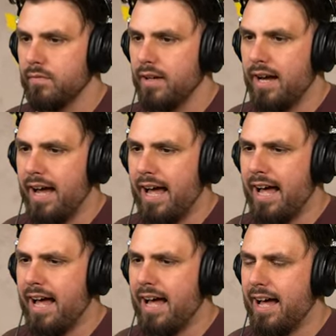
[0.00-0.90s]

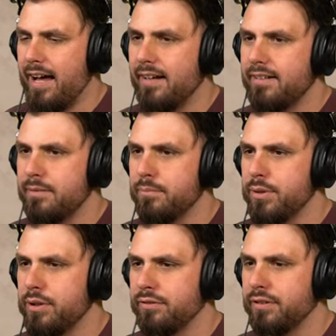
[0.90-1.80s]
Haha!
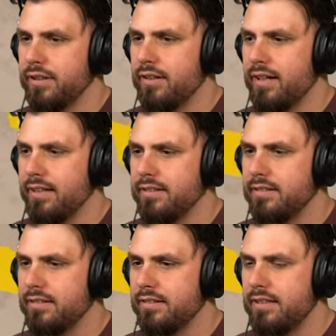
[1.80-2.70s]
Beautiful. All right.
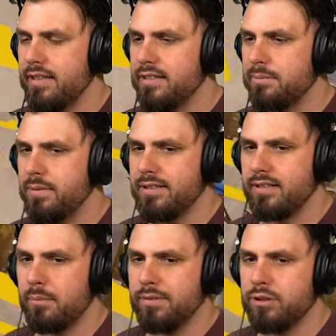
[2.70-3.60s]
Easy peasy
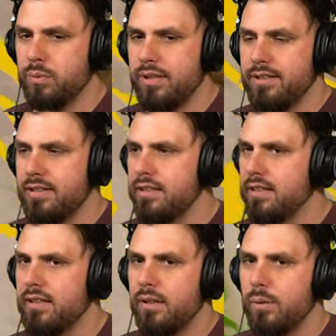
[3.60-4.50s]
lemon squeezy.
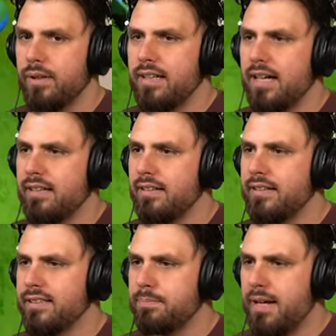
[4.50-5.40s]
You got
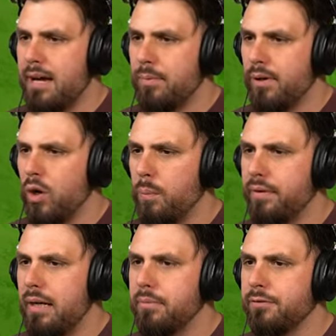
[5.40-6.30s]
this bad boy.
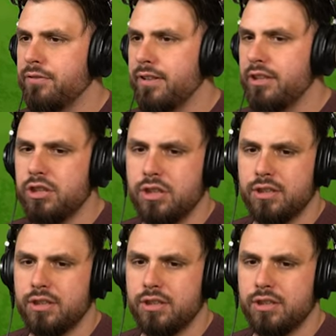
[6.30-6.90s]
Open up the fridge.